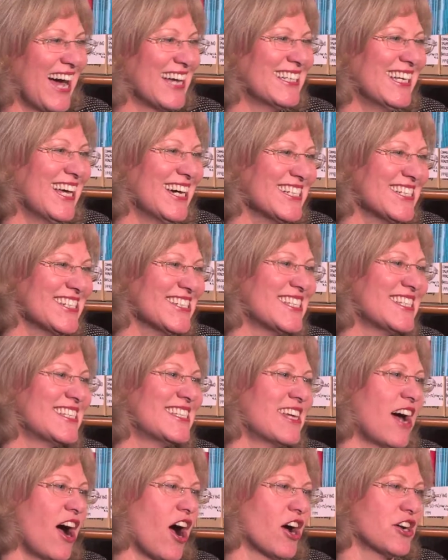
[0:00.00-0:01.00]
I'd like to
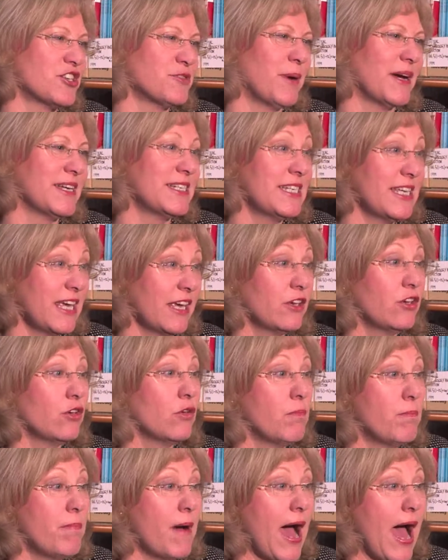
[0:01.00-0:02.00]
start by taking
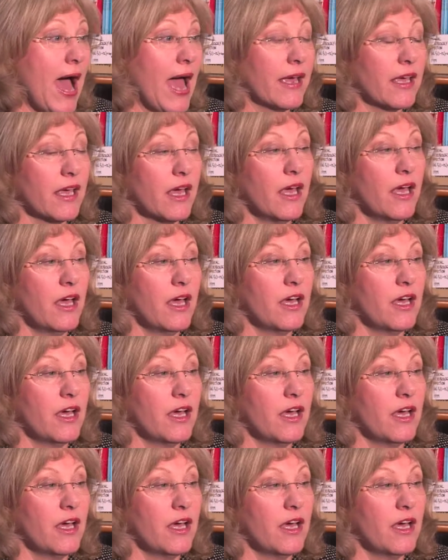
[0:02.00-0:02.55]
you back